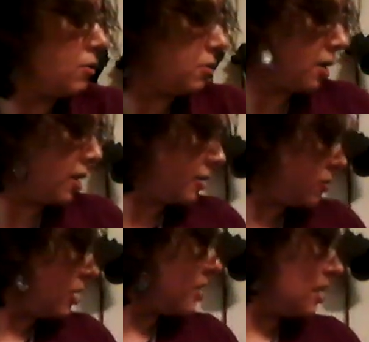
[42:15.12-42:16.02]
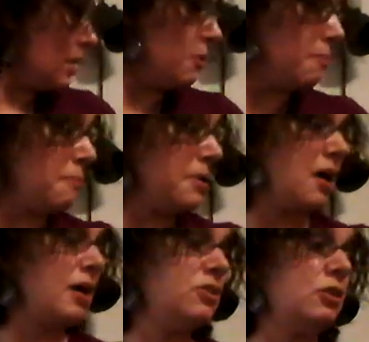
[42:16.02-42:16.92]
Okay, so like I said, I'm a bit
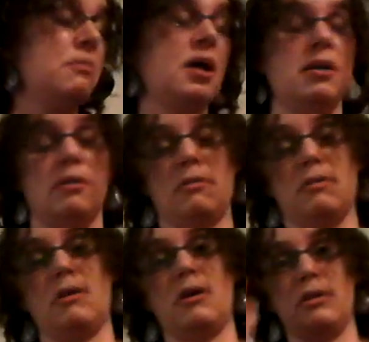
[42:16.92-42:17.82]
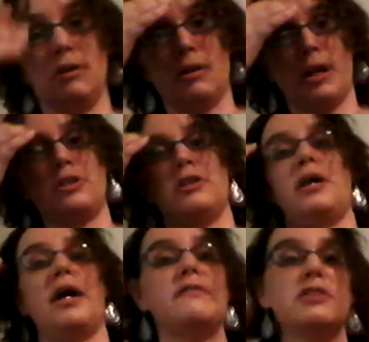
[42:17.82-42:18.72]
behind on the election
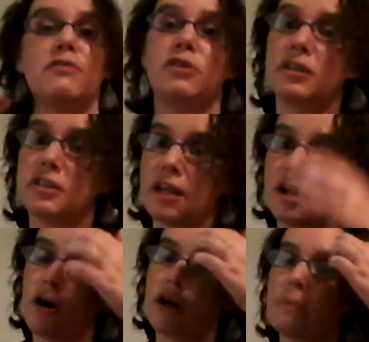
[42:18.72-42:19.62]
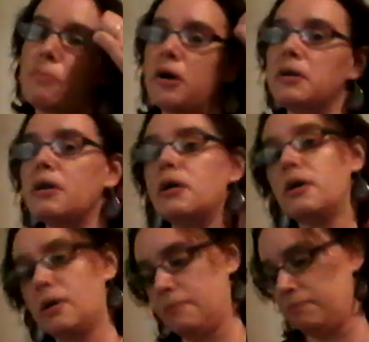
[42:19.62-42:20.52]
day. I have several days to get caught up on.
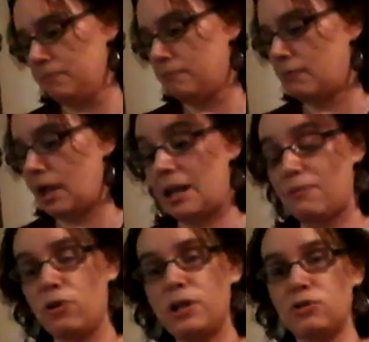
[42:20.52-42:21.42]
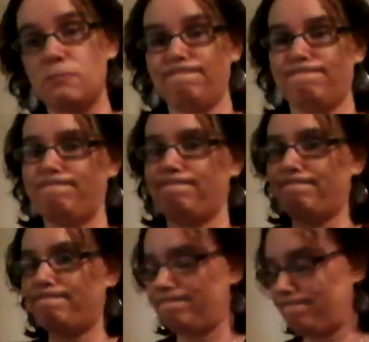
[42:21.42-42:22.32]
And I'm going to,
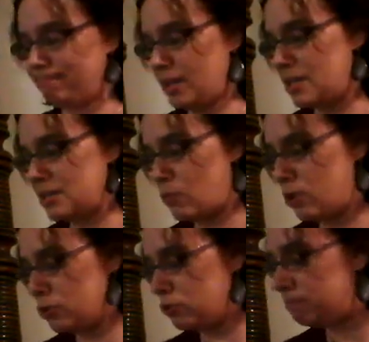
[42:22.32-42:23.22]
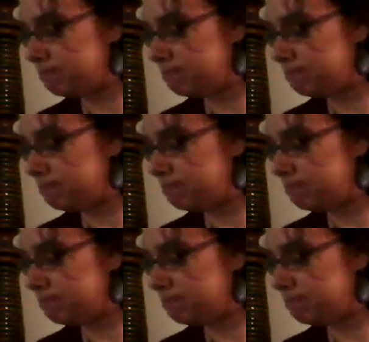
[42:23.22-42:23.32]
because I want to.